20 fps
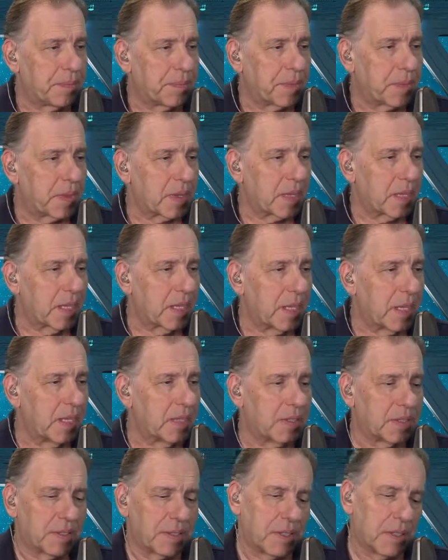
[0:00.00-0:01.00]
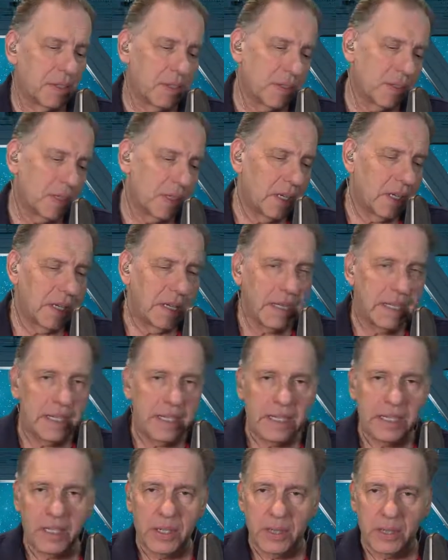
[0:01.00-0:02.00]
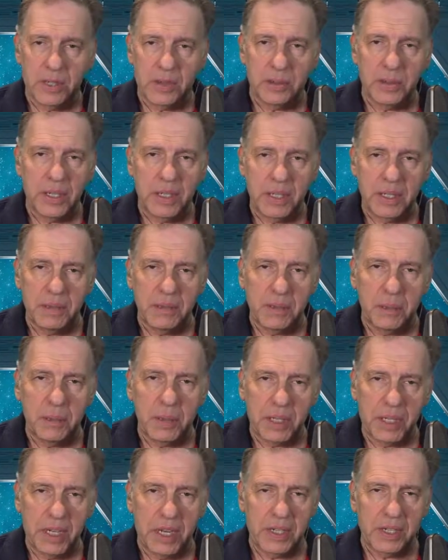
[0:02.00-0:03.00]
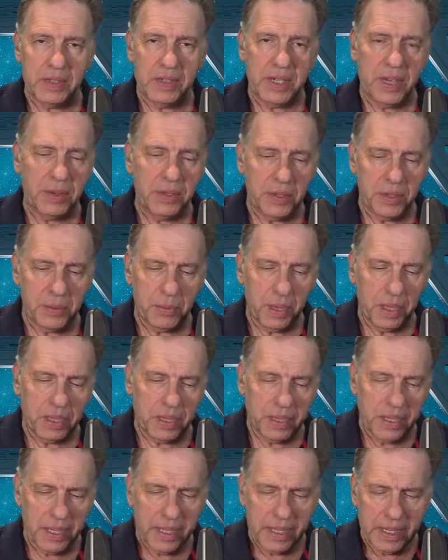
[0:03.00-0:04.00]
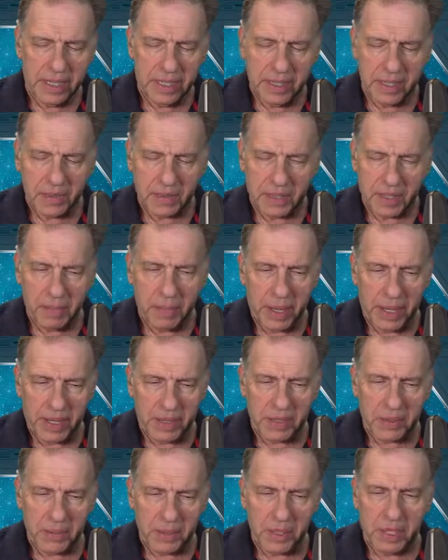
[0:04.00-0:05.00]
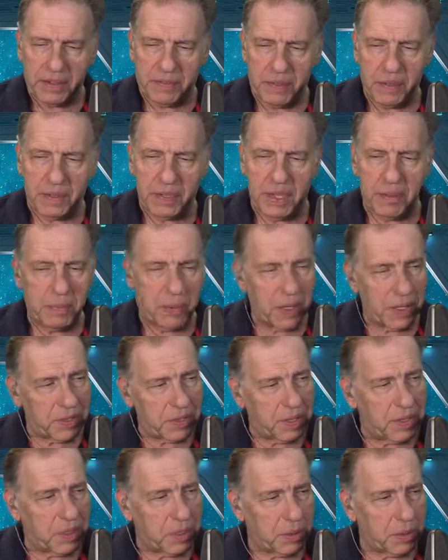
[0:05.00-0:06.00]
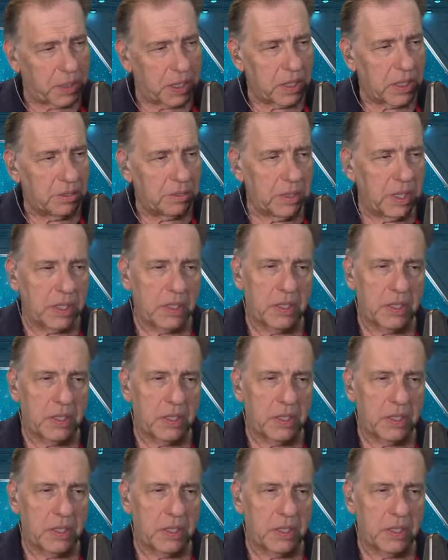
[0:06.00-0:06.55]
And so, you know, it's really what kind of sound do you want. You know, some mics, well, like, for example, I sent you a clip the other